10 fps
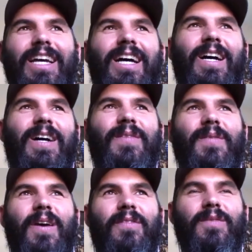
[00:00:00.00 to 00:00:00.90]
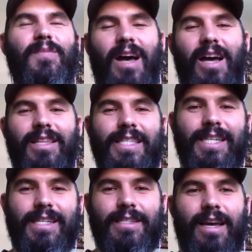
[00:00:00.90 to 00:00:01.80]
I'm definitely a behind the
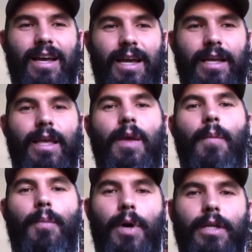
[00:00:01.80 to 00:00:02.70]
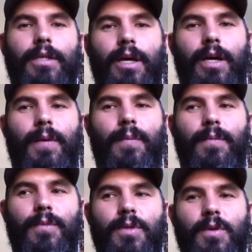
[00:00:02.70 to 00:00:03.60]
scenes guy, but
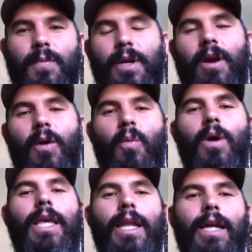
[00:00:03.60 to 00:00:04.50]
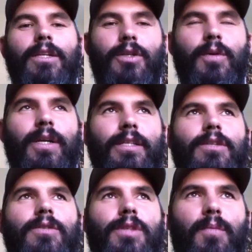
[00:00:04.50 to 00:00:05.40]
so I'm like, all right, what can I do? I need to
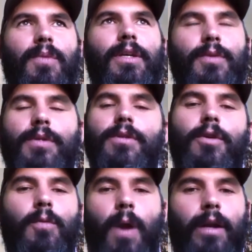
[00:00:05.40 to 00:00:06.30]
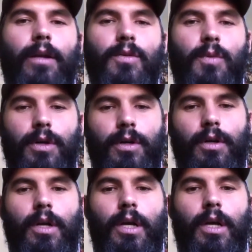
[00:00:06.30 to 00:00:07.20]
do something. So I started writing on Twitter
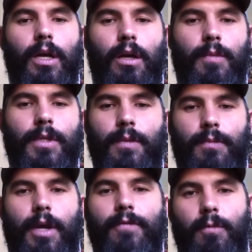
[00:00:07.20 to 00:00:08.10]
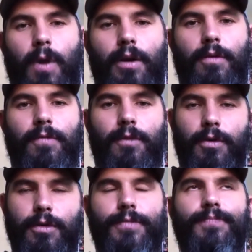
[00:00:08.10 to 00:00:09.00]
because I'm kind of a writer
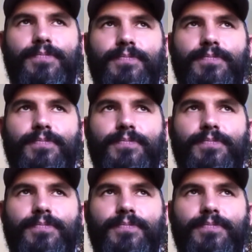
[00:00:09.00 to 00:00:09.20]
first,